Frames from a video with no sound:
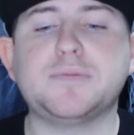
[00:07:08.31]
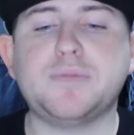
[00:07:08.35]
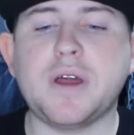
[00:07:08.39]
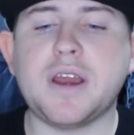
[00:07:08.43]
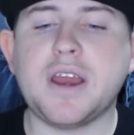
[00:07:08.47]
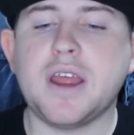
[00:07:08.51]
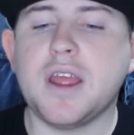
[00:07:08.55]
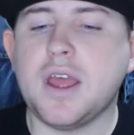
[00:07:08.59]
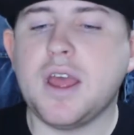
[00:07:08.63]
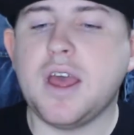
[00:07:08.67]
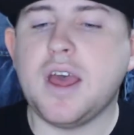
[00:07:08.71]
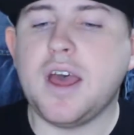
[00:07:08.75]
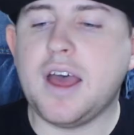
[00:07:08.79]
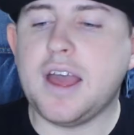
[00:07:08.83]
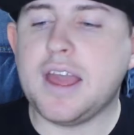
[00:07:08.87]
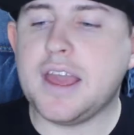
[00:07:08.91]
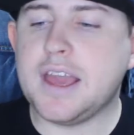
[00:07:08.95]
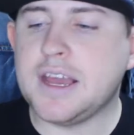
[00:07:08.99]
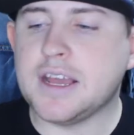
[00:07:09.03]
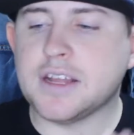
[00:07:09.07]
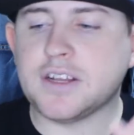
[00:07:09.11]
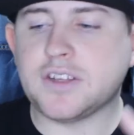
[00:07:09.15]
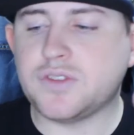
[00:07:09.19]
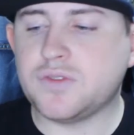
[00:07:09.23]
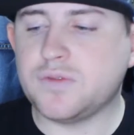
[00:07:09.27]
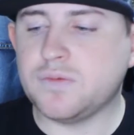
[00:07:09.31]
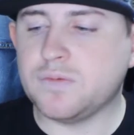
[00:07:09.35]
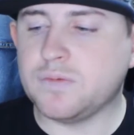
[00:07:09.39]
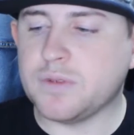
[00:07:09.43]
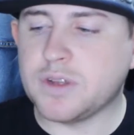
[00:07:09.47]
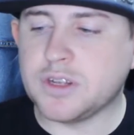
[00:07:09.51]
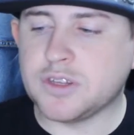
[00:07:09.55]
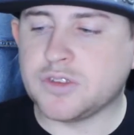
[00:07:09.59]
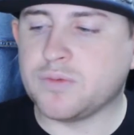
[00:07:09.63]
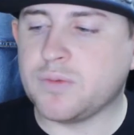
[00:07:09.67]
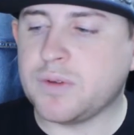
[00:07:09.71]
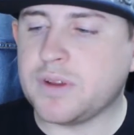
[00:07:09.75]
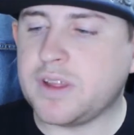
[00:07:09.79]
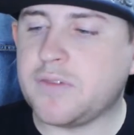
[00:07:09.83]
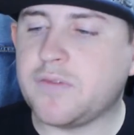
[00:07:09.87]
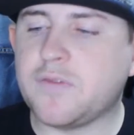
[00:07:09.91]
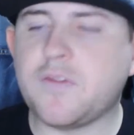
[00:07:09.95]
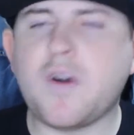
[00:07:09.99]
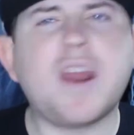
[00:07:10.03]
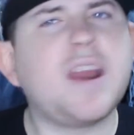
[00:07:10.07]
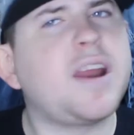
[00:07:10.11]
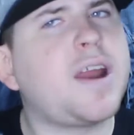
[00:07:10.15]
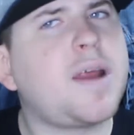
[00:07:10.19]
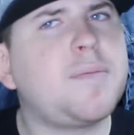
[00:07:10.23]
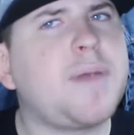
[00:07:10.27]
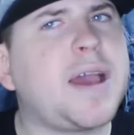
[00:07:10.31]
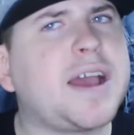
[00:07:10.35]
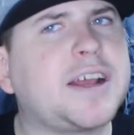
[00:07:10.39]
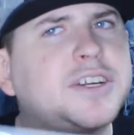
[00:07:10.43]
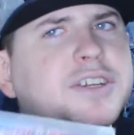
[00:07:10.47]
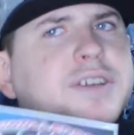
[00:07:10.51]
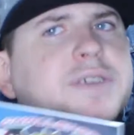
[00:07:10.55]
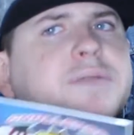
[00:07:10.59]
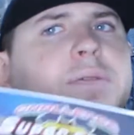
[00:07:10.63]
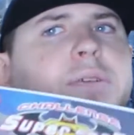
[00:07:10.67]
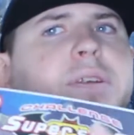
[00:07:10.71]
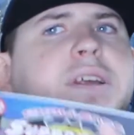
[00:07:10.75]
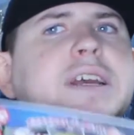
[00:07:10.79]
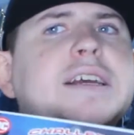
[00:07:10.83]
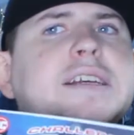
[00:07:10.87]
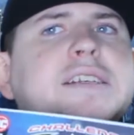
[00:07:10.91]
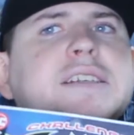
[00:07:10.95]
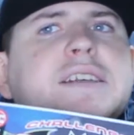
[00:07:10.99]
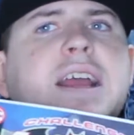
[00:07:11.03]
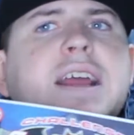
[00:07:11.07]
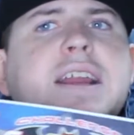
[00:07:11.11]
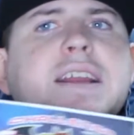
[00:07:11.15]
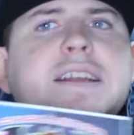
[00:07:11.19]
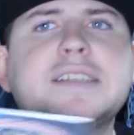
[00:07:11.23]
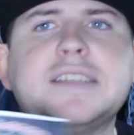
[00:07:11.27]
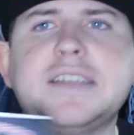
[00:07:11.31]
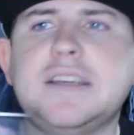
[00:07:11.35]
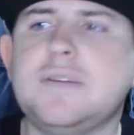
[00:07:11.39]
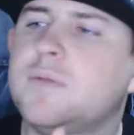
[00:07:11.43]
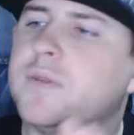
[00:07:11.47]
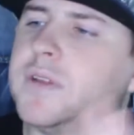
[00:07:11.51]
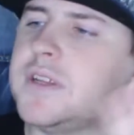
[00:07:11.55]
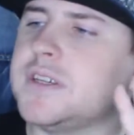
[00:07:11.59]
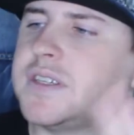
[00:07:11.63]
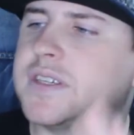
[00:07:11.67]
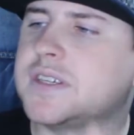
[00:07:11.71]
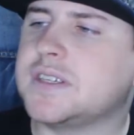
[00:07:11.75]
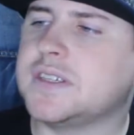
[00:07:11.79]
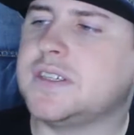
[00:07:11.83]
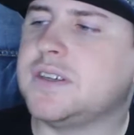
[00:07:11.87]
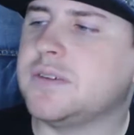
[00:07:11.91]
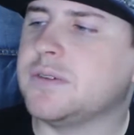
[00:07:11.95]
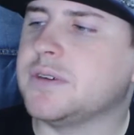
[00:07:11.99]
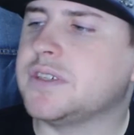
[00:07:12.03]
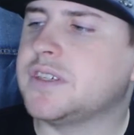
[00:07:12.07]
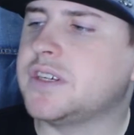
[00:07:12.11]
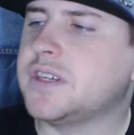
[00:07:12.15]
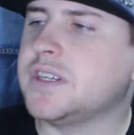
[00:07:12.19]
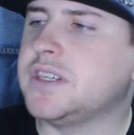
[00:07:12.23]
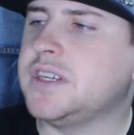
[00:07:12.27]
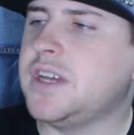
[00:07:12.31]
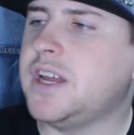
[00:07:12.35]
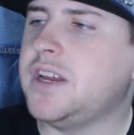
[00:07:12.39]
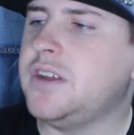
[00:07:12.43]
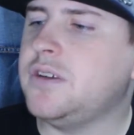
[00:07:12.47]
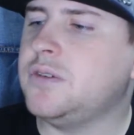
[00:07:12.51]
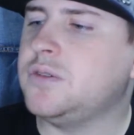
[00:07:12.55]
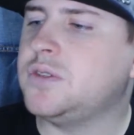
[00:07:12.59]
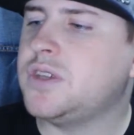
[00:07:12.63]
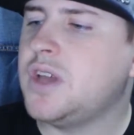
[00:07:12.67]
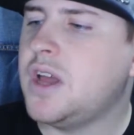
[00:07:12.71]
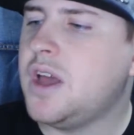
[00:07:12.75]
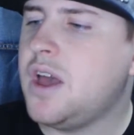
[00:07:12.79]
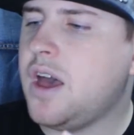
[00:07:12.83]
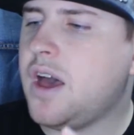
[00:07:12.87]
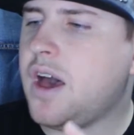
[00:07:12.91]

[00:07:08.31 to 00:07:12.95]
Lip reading: But it's really fun, and I'm actually really excited to see where this series continues.